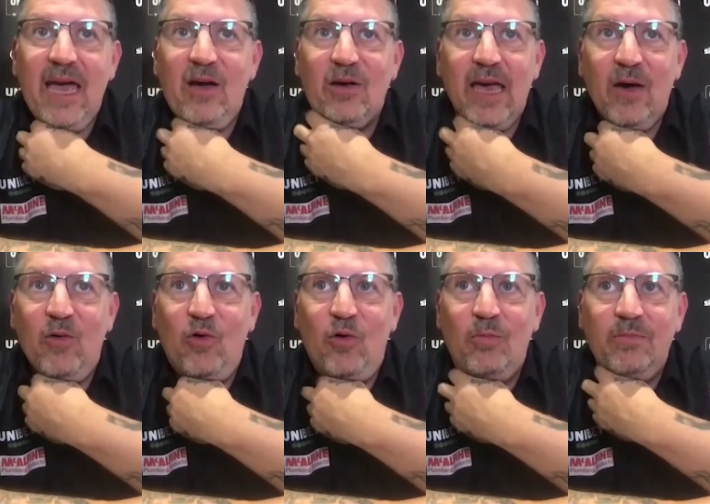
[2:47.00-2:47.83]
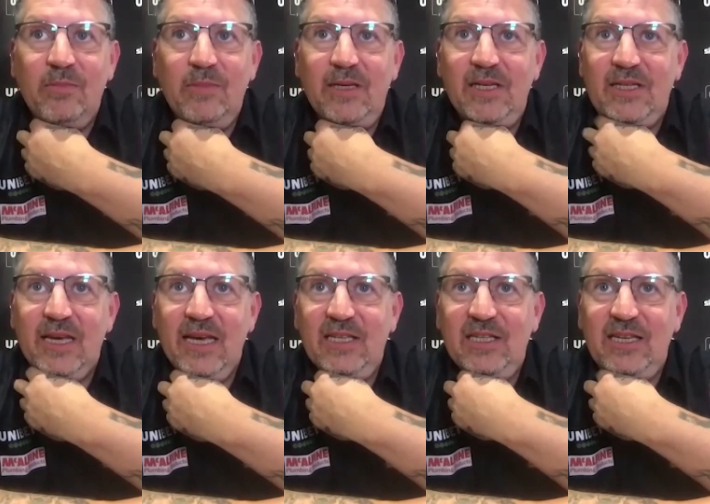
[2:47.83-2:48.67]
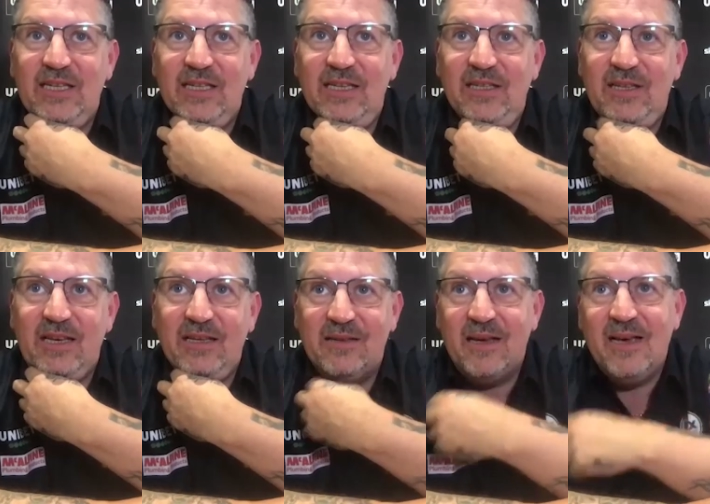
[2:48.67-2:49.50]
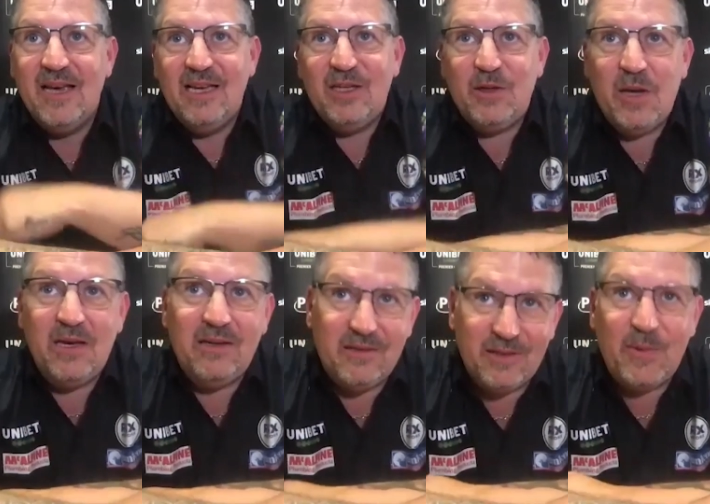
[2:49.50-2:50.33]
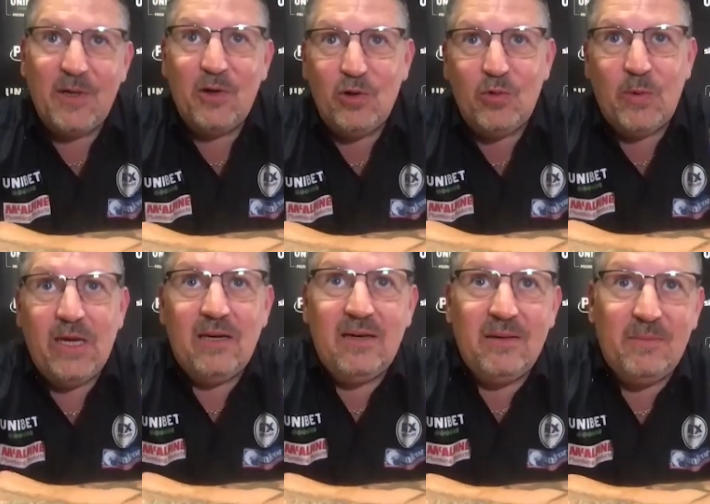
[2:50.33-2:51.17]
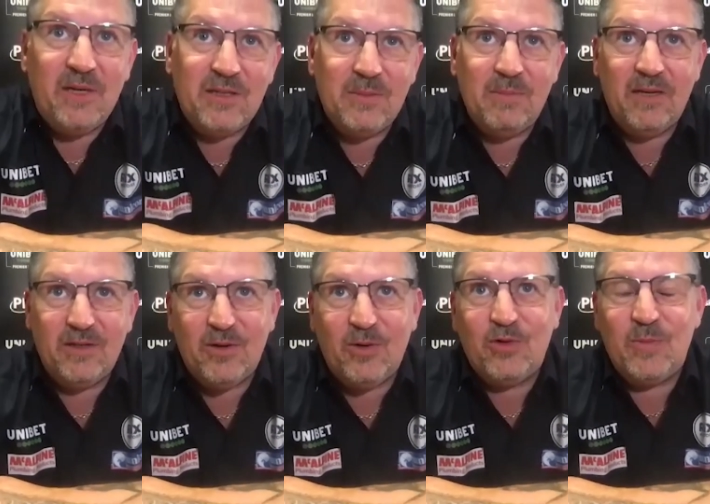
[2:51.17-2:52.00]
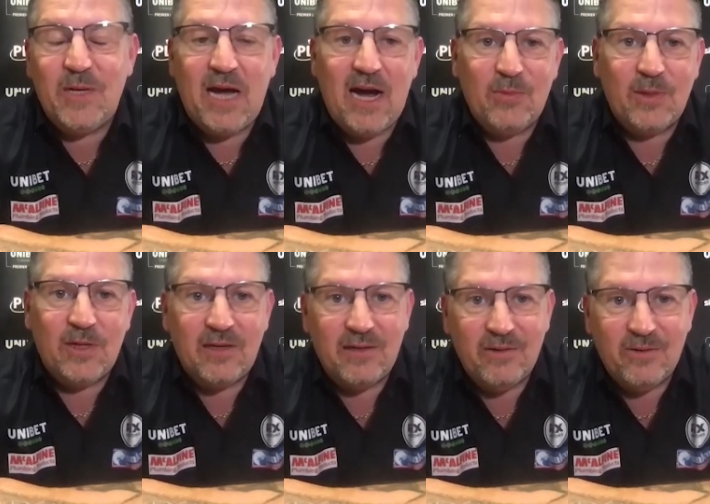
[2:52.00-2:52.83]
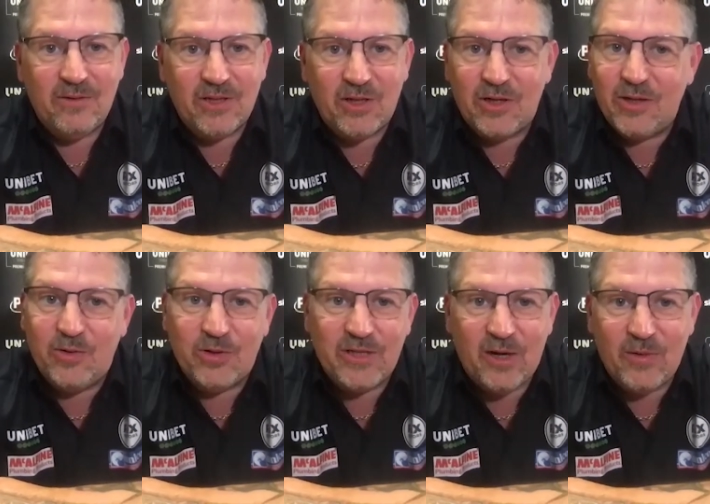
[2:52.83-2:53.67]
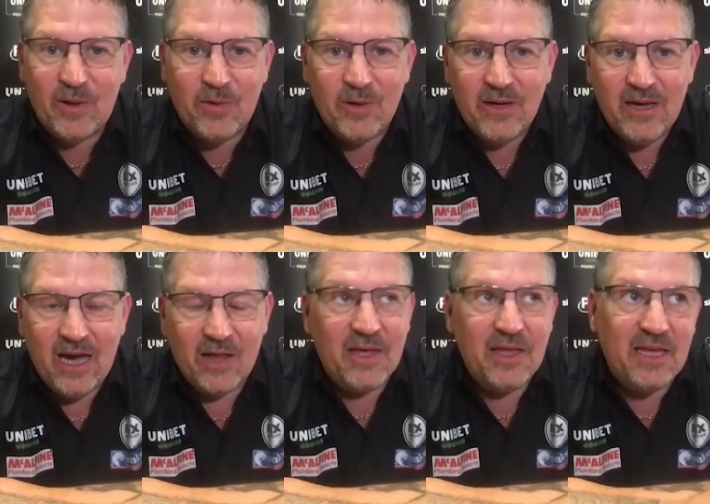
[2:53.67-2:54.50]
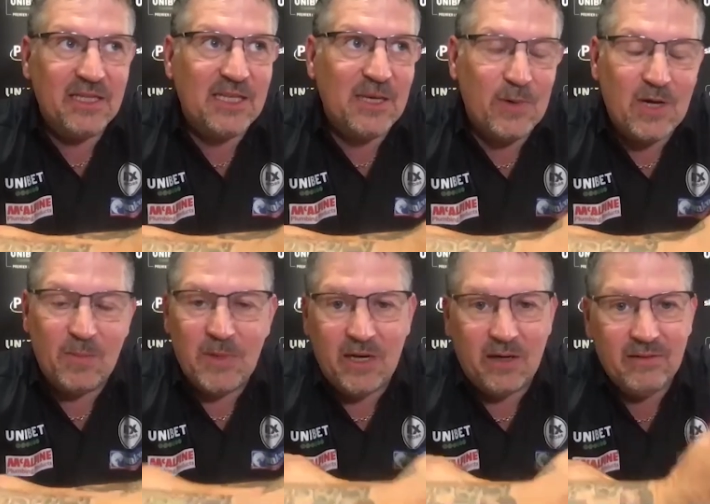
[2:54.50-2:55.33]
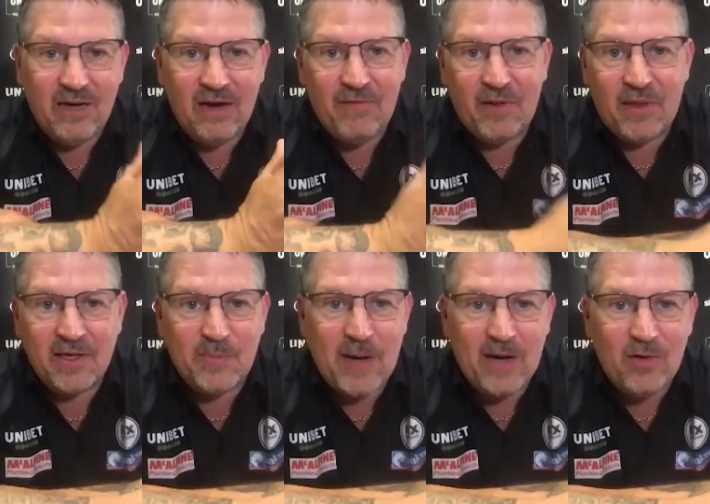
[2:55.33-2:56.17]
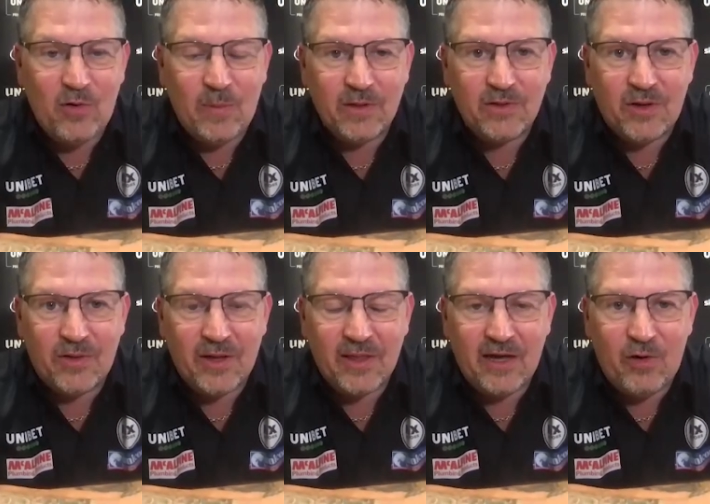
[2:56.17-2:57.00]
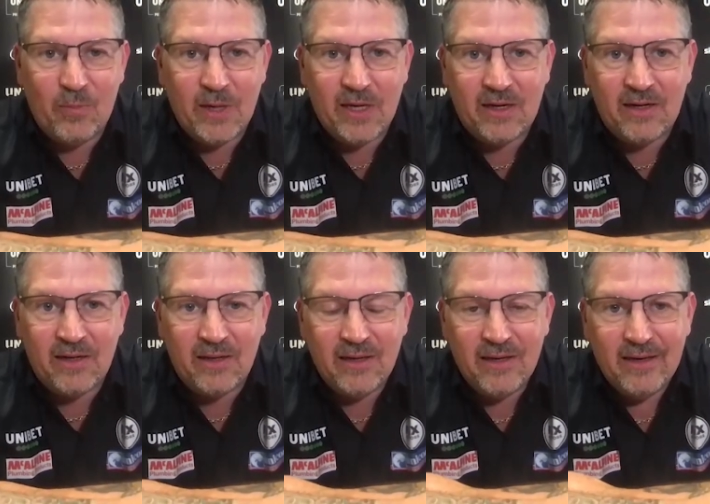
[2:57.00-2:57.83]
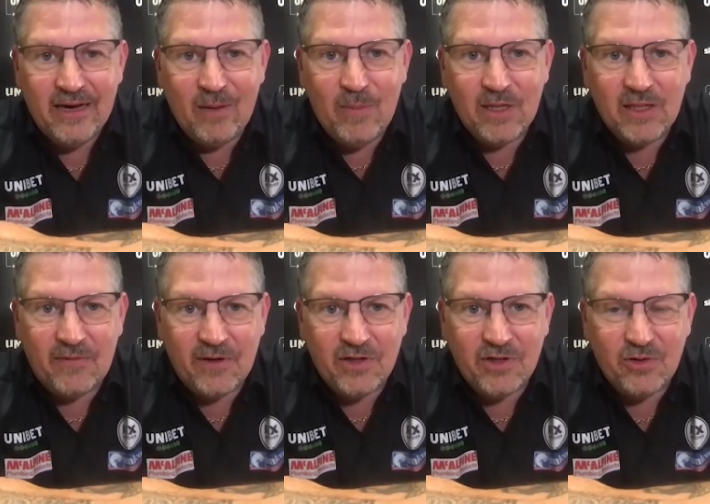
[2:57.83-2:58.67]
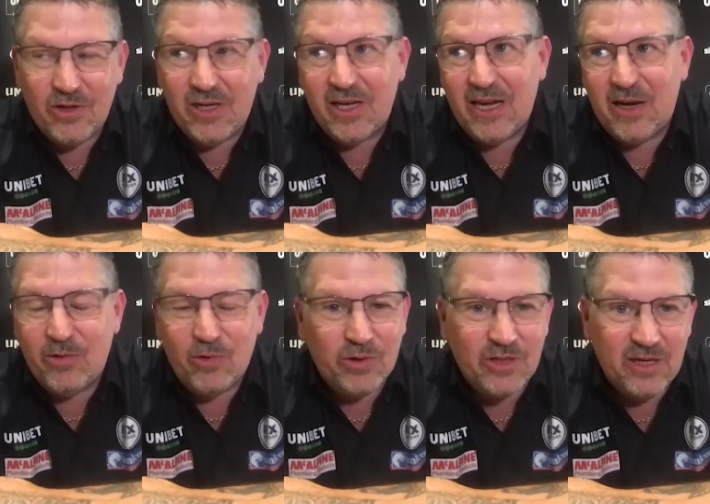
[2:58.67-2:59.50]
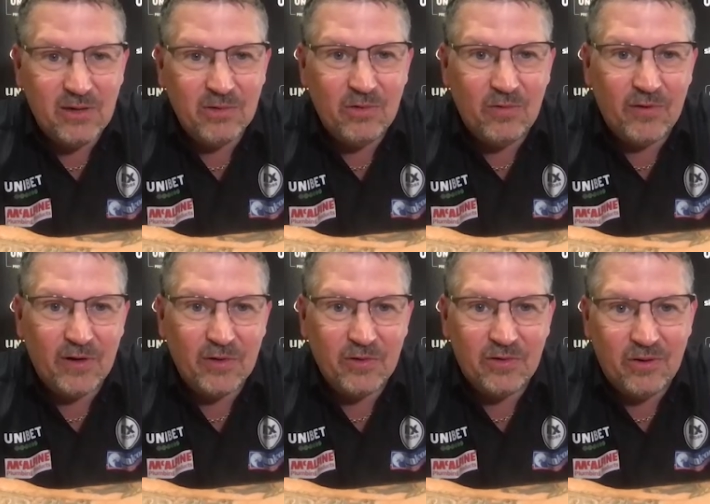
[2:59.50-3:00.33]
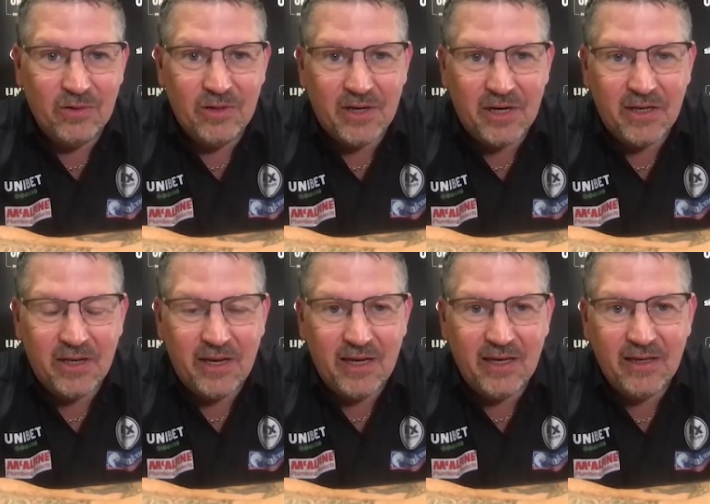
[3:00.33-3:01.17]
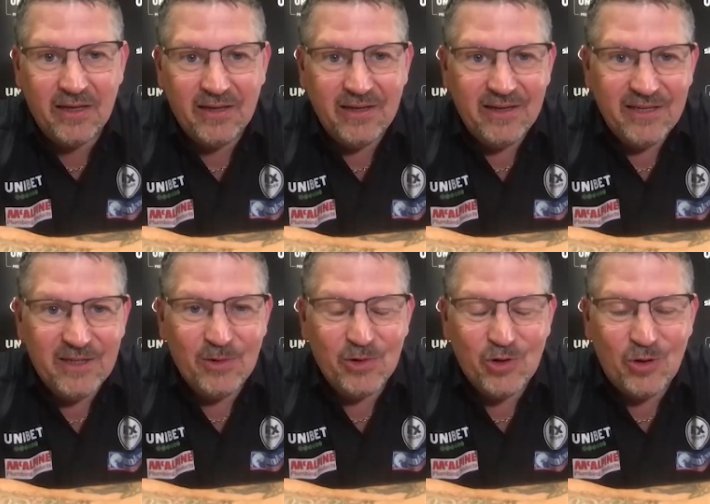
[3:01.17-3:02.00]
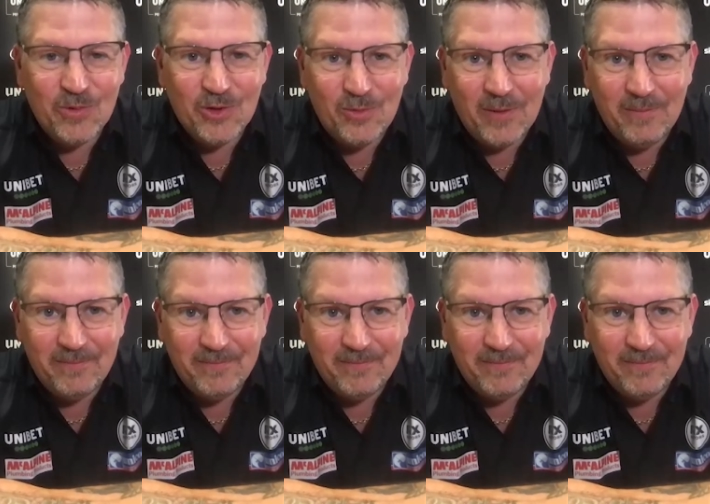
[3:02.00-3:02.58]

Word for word: Get home, like I say. It's been a good week, but it's also been a hard week. You know, stuck in the hotel now. I think next time we come here, everything's back open, so I think that'll make a big difference. You know, you can get out of the hotel, go for a good donder, and see what shops are open.